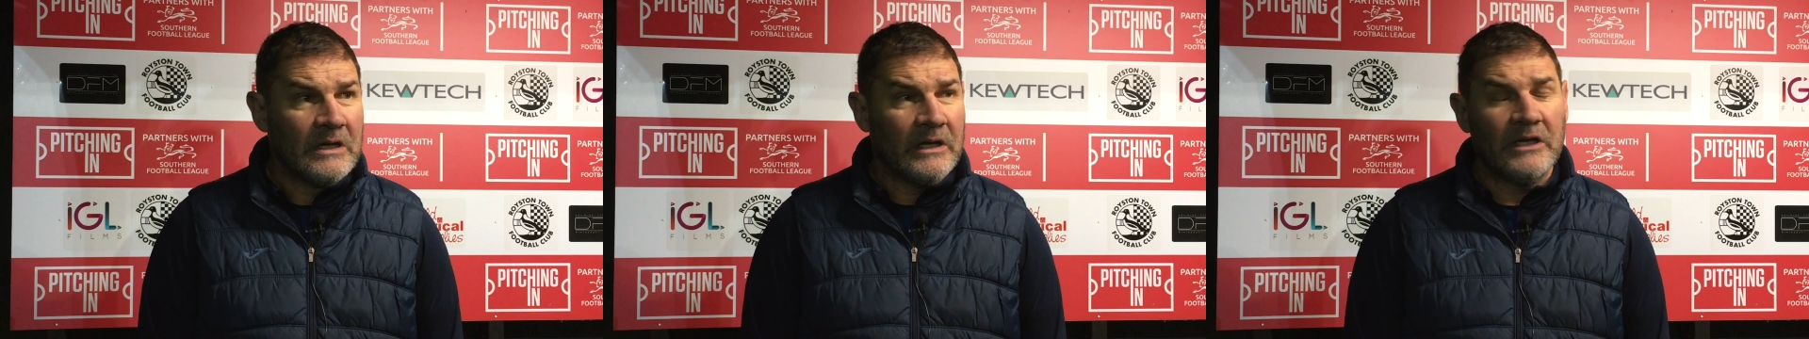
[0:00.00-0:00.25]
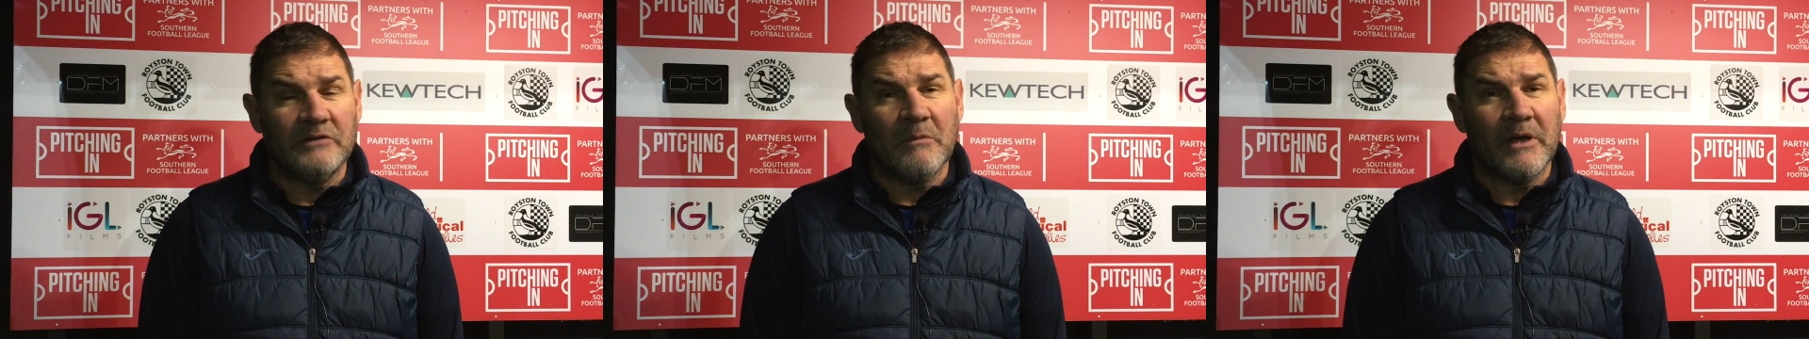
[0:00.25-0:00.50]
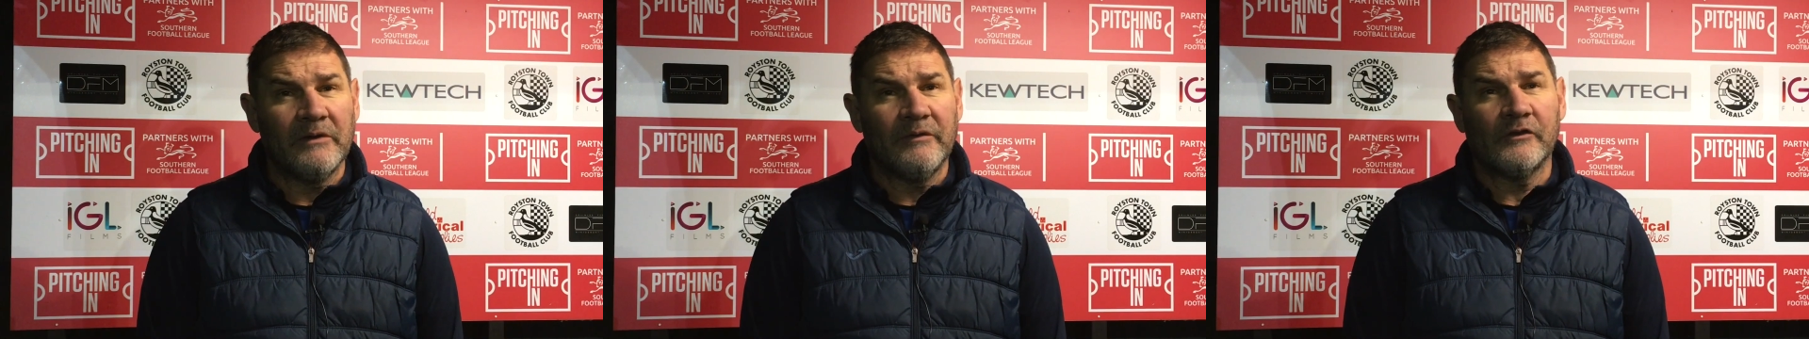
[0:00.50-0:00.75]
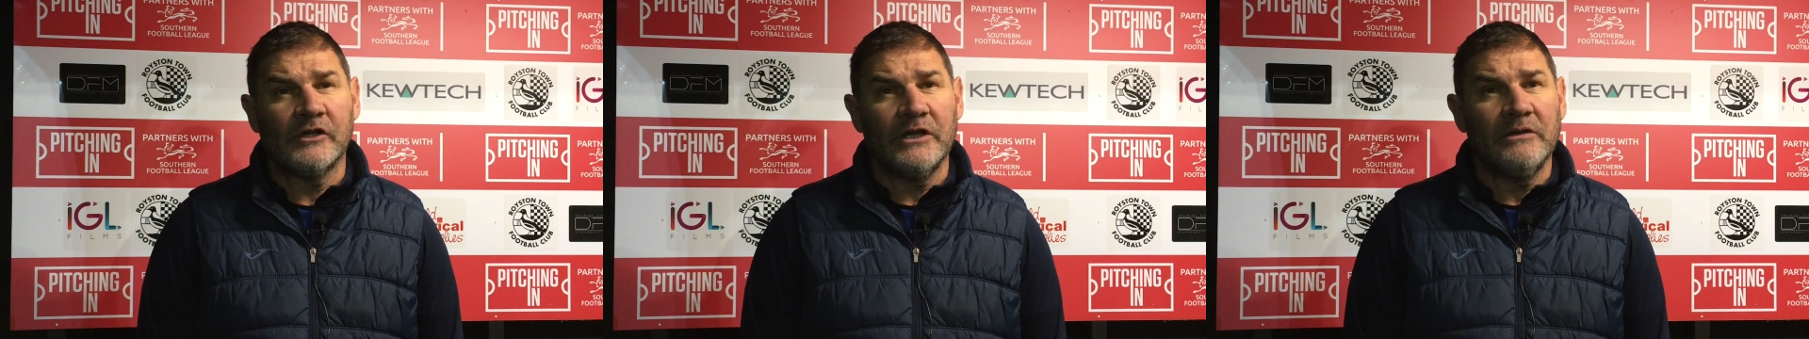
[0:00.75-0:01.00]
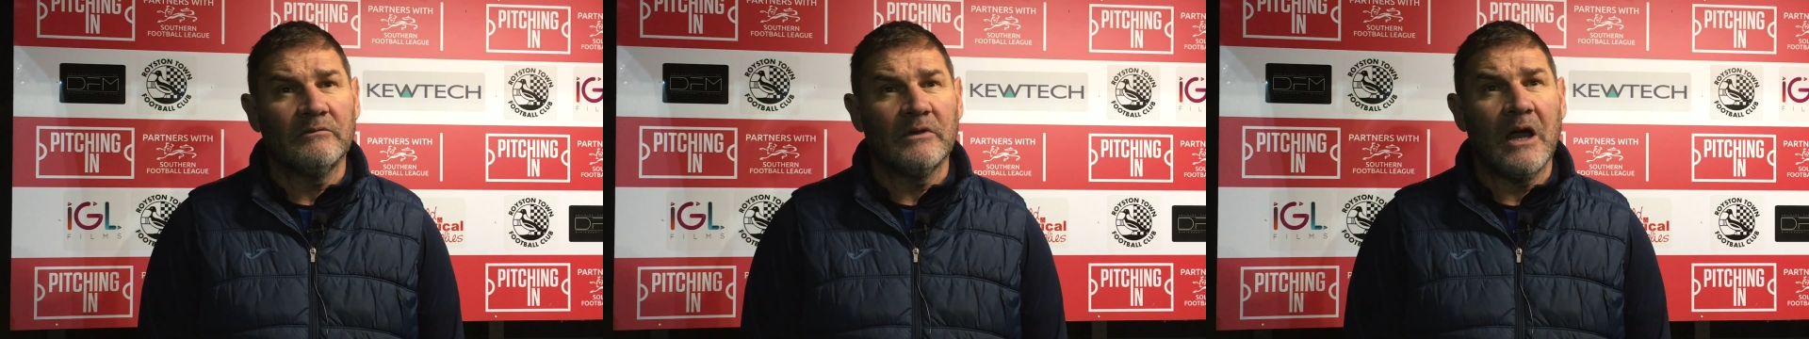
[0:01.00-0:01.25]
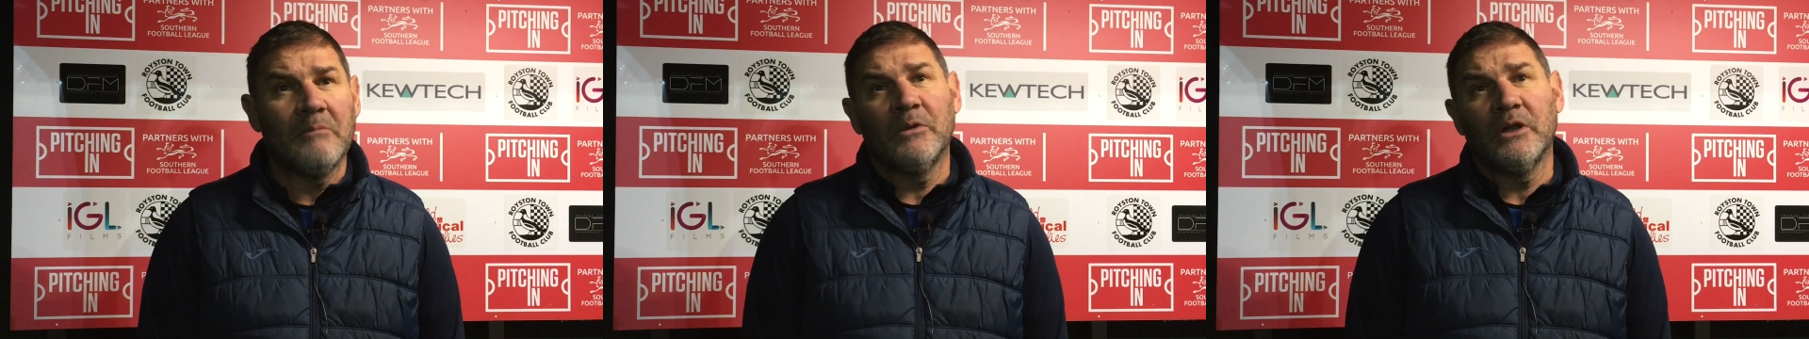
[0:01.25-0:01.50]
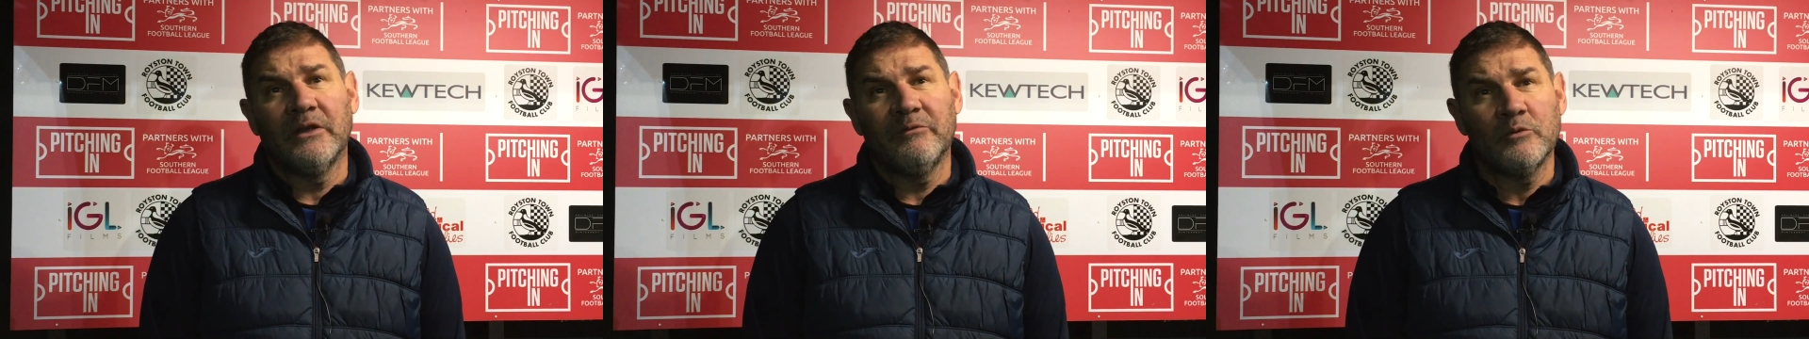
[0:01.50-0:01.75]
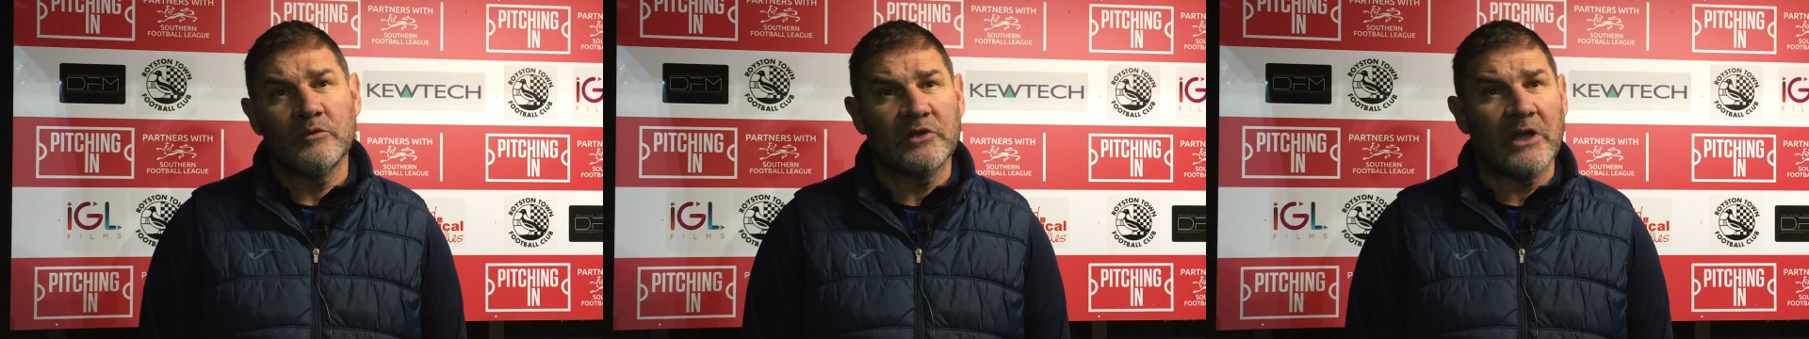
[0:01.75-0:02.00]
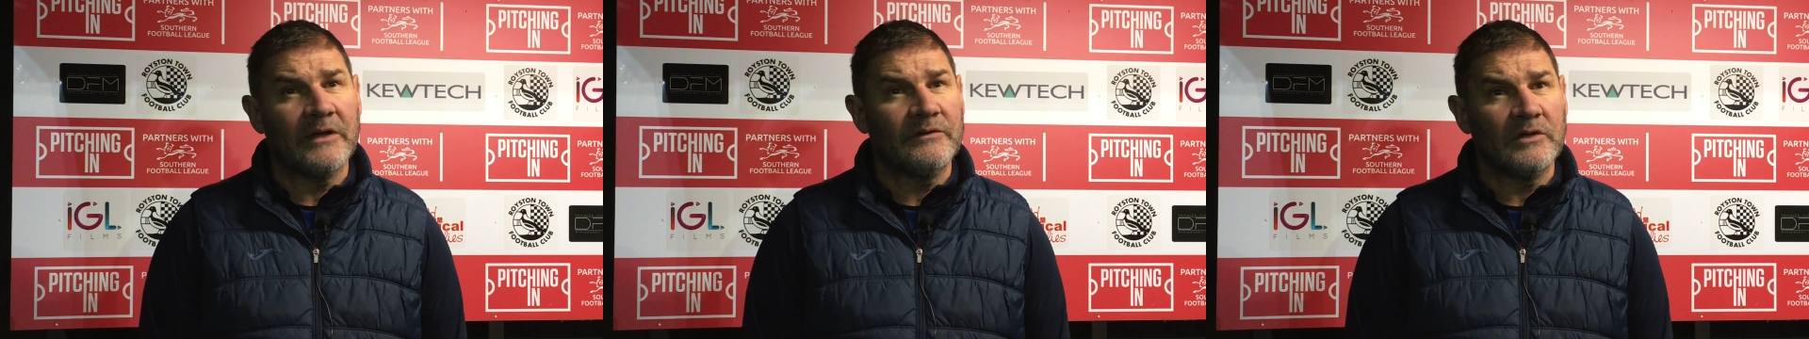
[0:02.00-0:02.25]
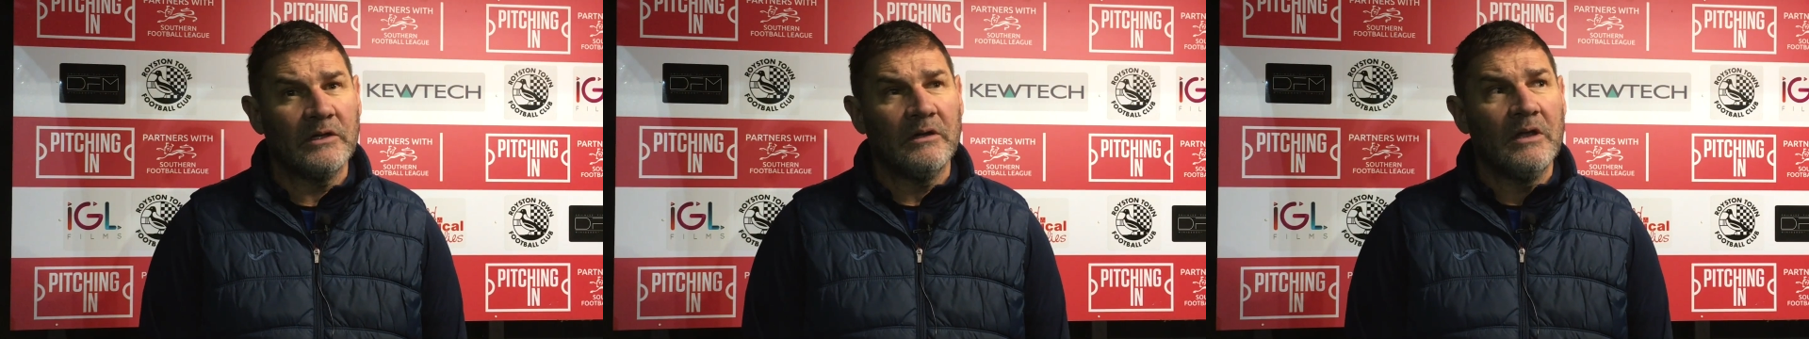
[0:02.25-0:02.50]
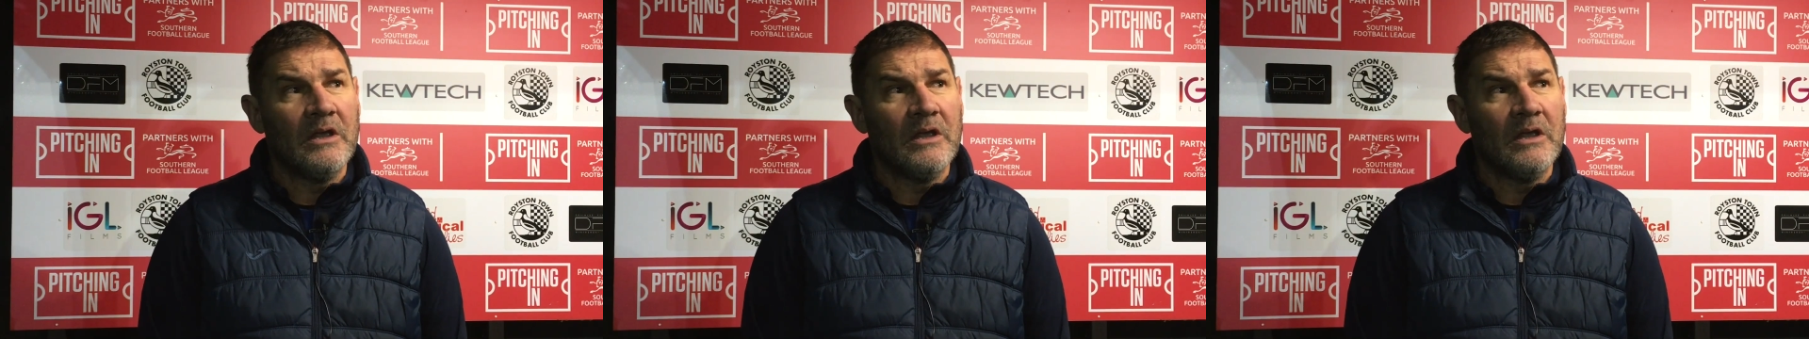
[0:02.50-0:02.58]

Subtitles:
he's made 3 unbelievable saves that